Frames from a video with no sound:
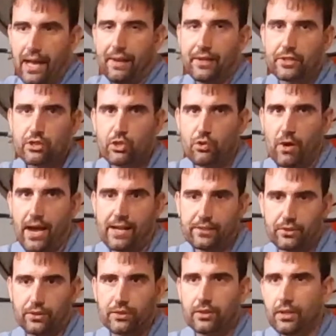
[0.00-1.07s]
an
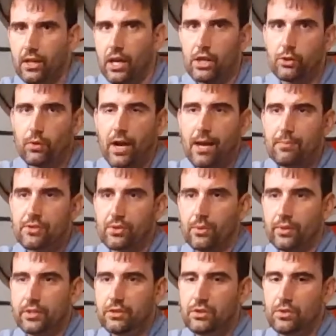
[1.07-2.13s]
extractor grabs
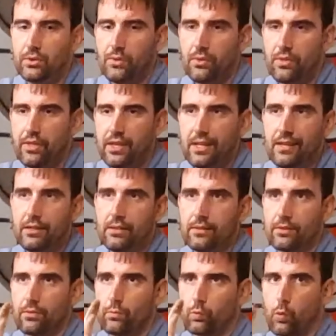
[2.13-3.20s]
onto the
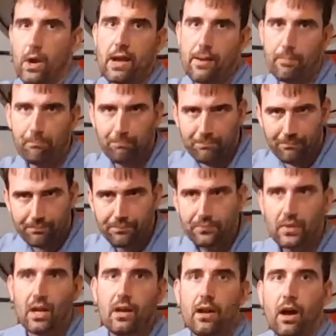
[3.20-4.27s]
rim
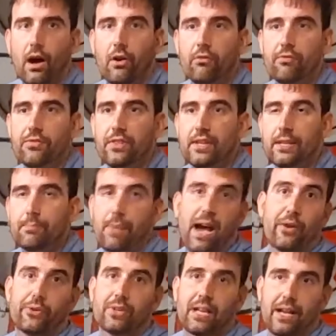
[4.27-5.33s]
of the
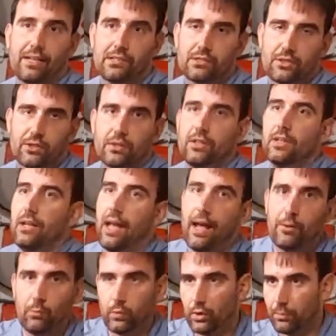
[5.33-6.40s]
powder canister
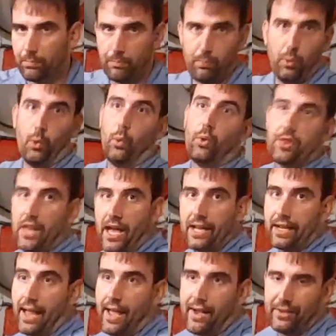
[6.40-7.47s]
and will pull
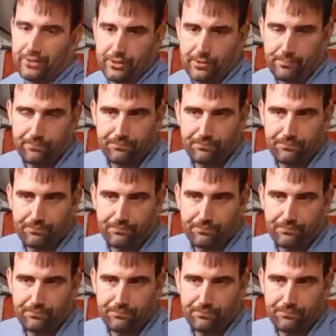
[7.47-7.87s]
that out.